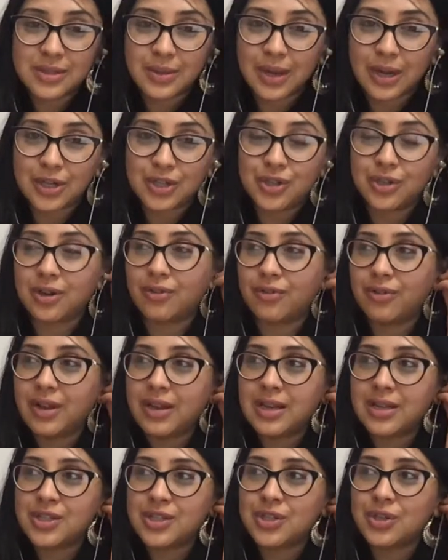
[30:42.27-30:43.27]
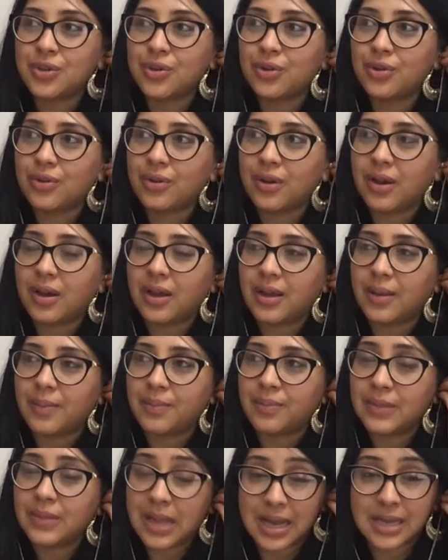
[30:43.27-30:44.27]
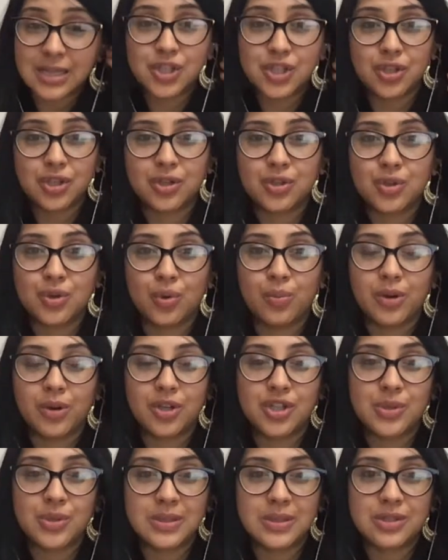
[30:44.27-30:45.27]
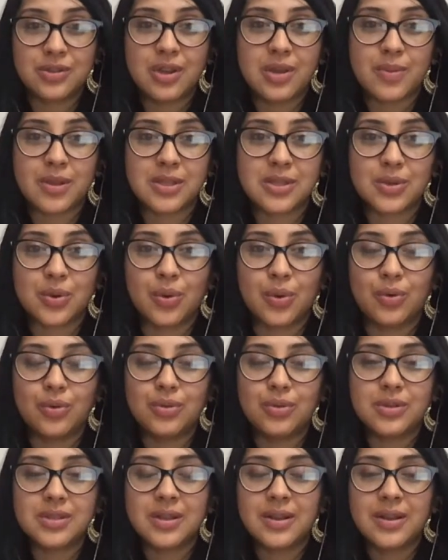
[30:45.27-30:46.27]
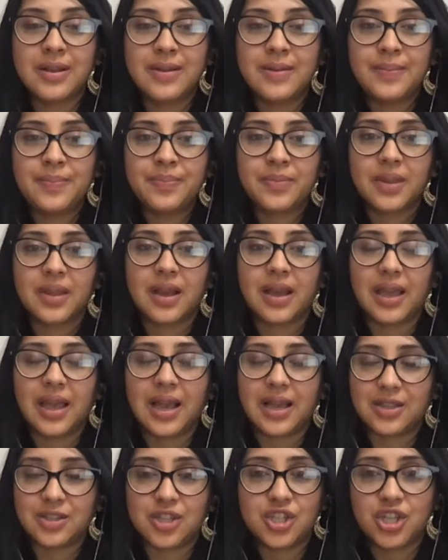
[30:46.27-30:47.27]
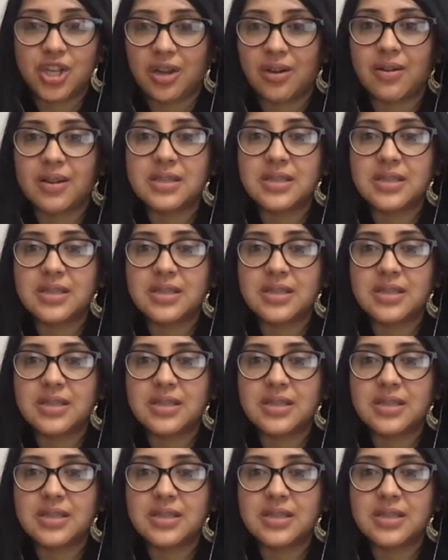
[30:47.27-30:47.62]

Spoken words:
that I took Arena to last October, she was 3 months old. I had to chair a